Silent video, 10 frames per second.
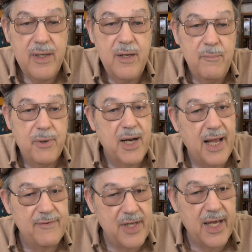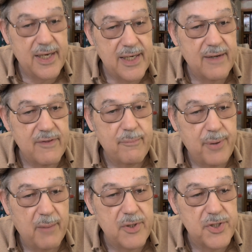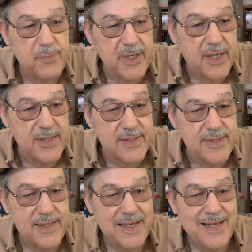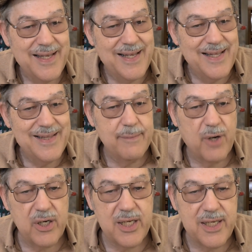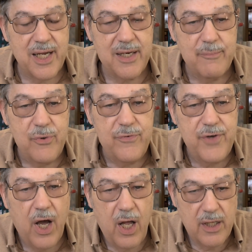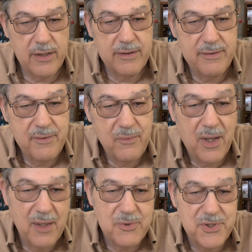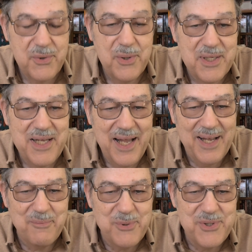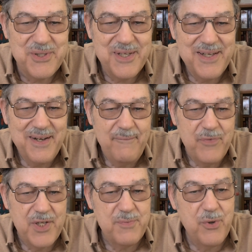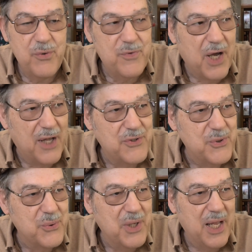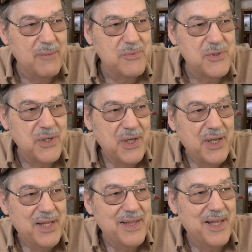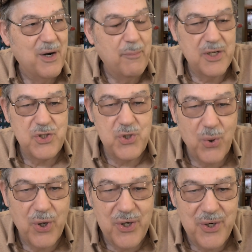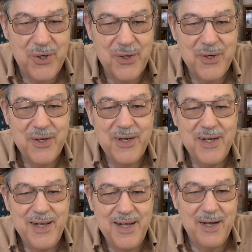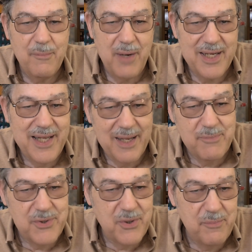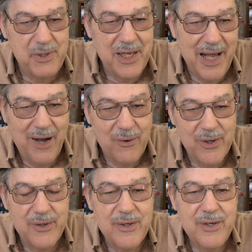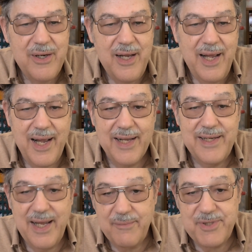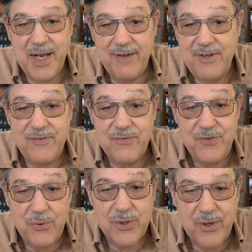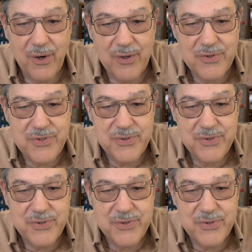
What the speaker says: but I haven't had any of them published because the market kind of moved on while I was doing the games. It's moved on to games that are much shorter. My games could be an hour, and games that have even fewer cards.